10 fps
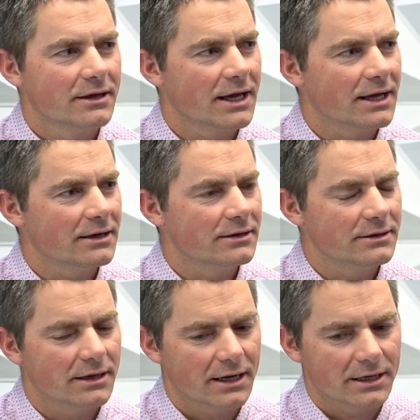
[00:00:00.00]

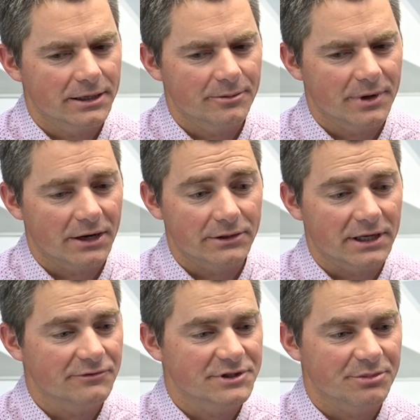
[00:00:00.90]
And I would
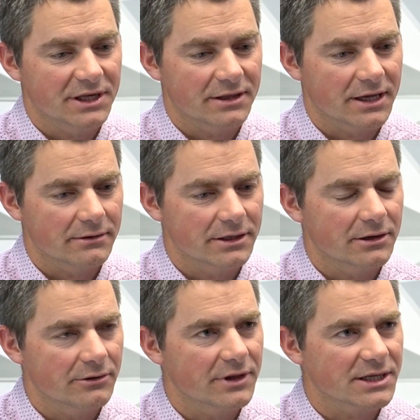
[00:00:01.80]
love to be that,
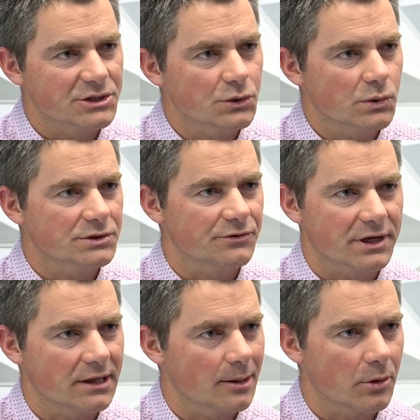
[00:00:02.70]
that source for
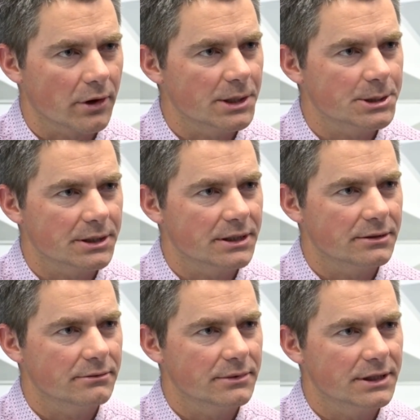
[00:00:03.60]
collaboration
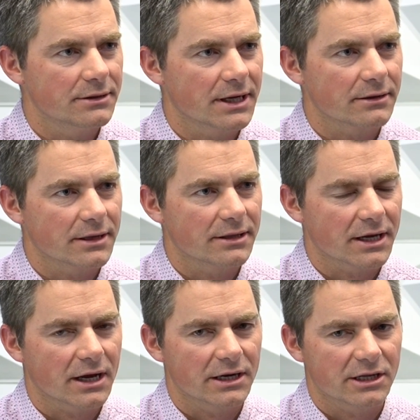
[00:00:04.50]
and
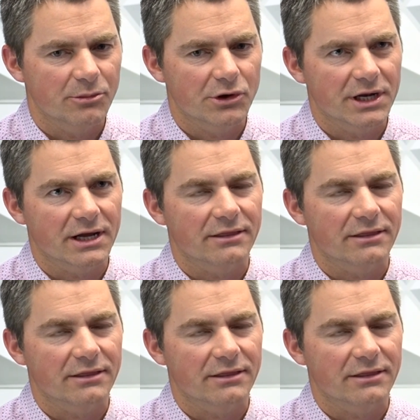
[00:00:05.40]
that kind of community.